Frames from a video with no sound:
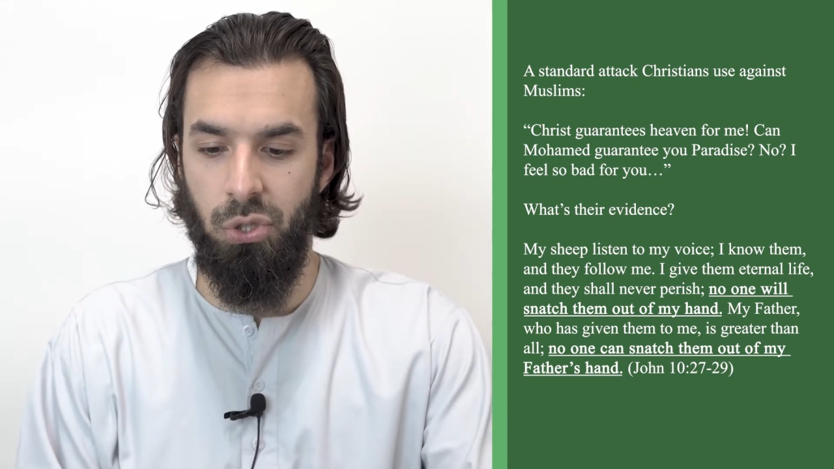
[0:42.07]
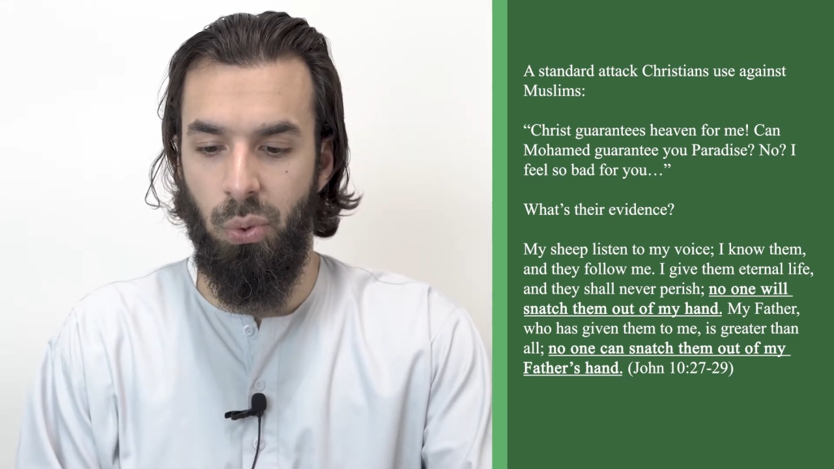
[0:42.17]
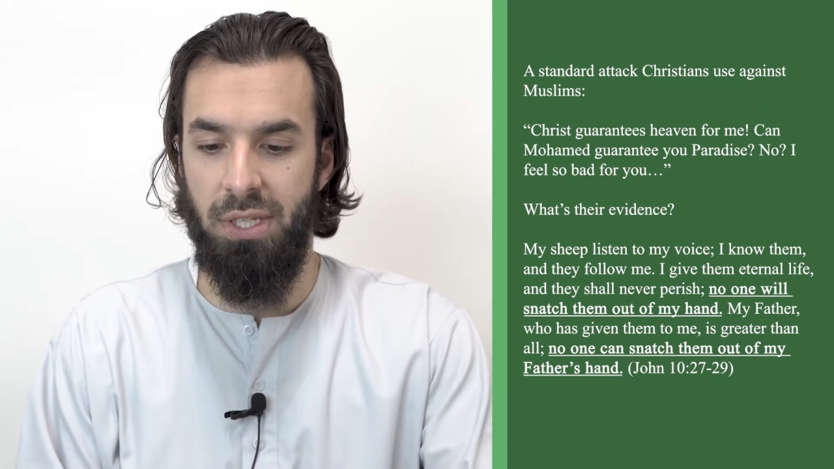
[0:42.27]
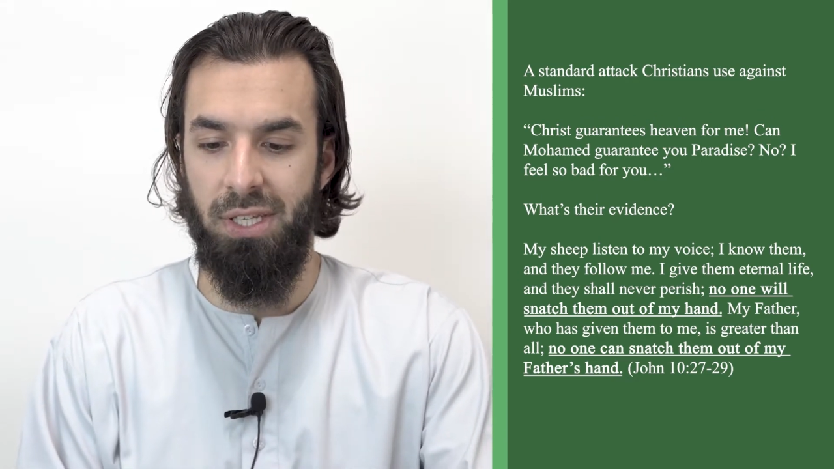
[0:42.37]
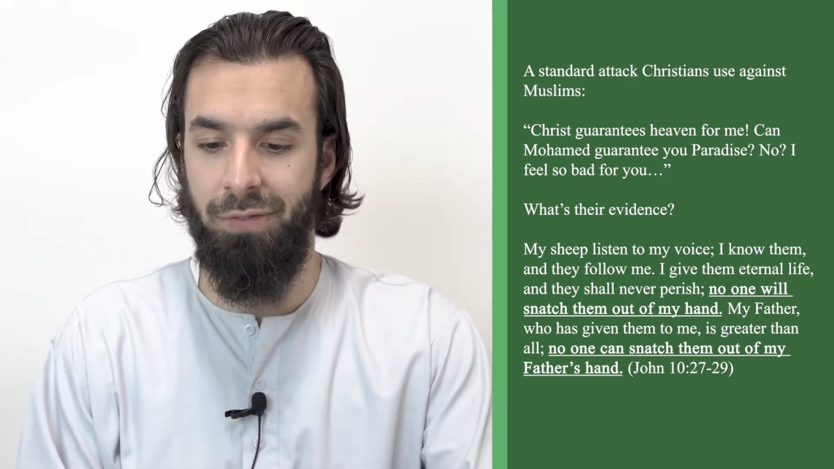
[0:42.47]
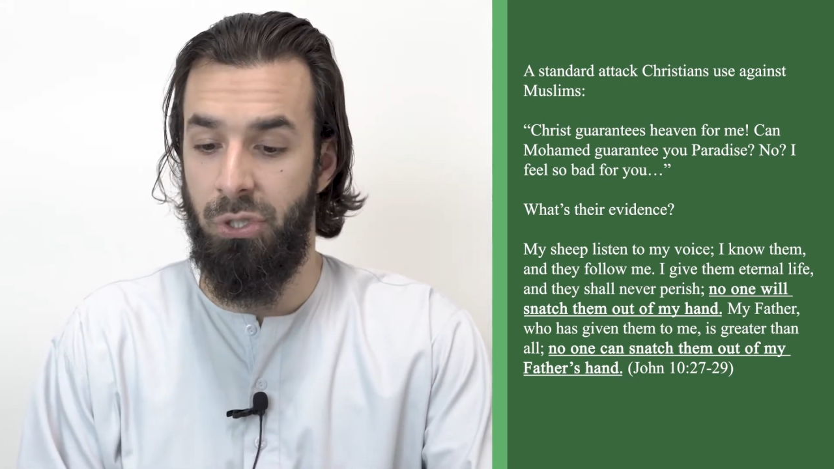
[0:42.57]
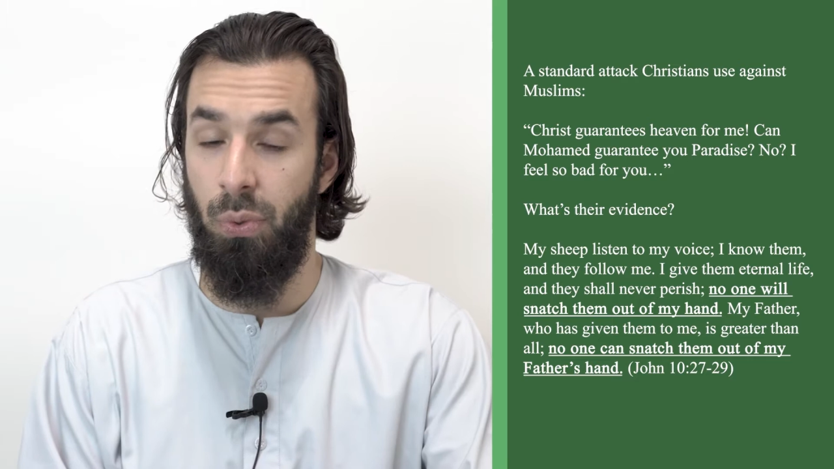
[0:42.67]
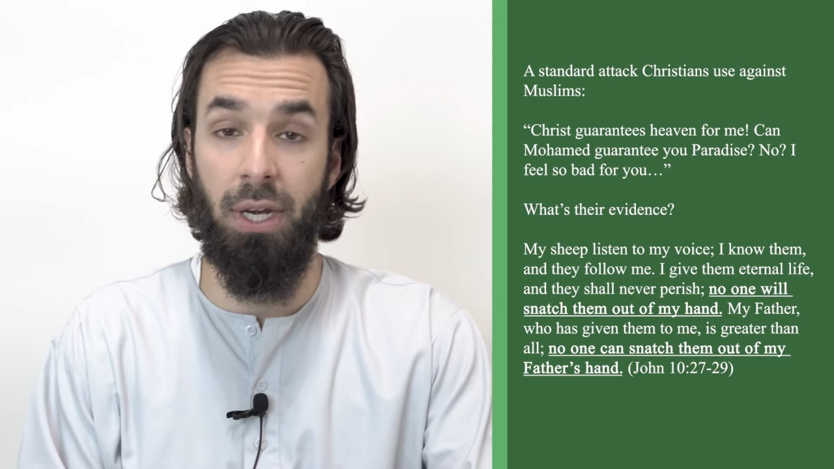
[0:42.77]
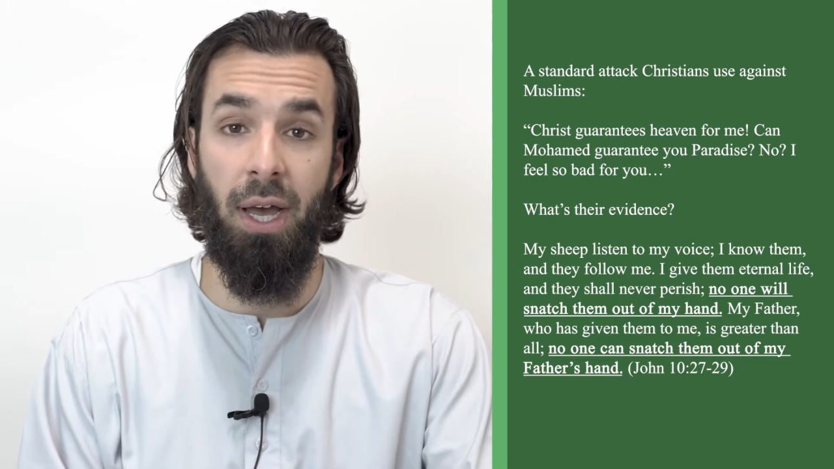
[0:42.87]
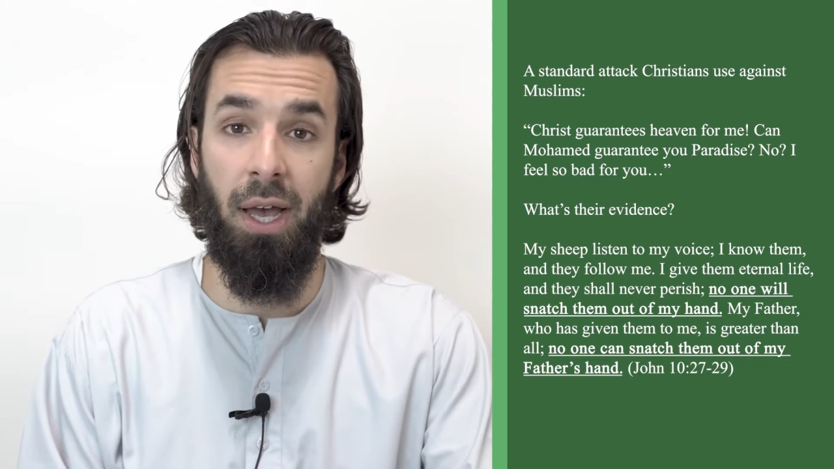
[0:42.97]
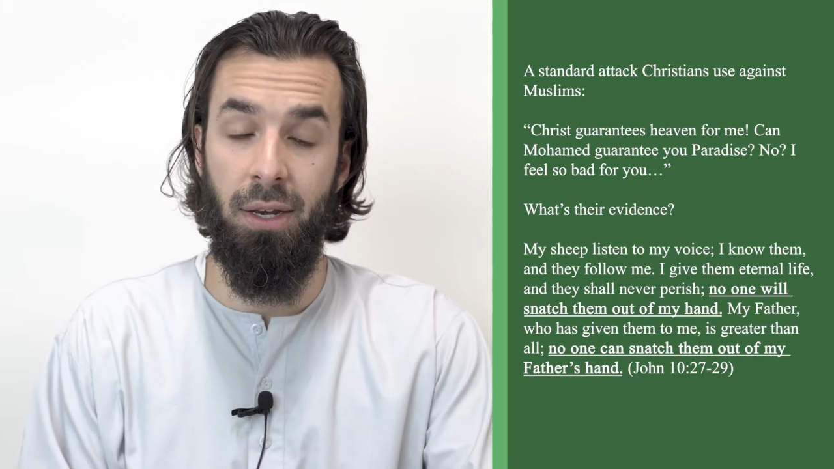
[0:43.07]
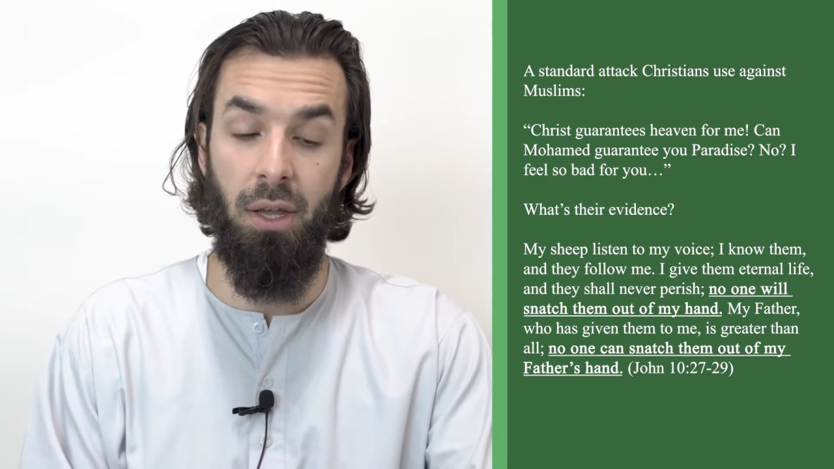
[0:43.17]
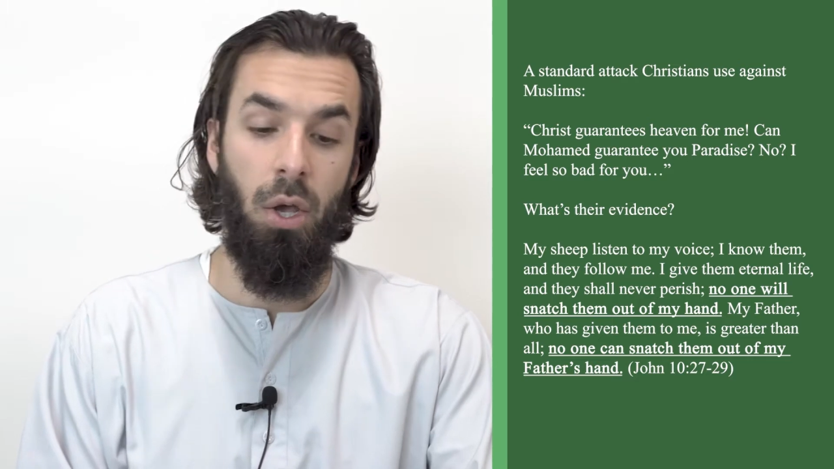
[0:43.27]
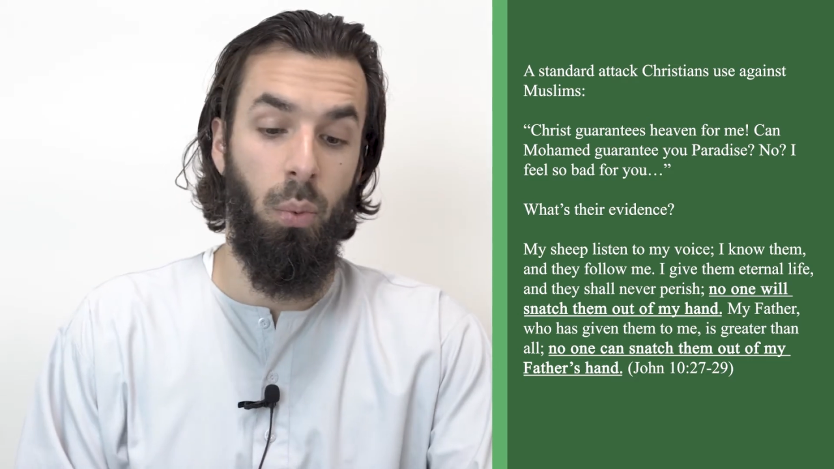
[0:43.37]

27 to 29,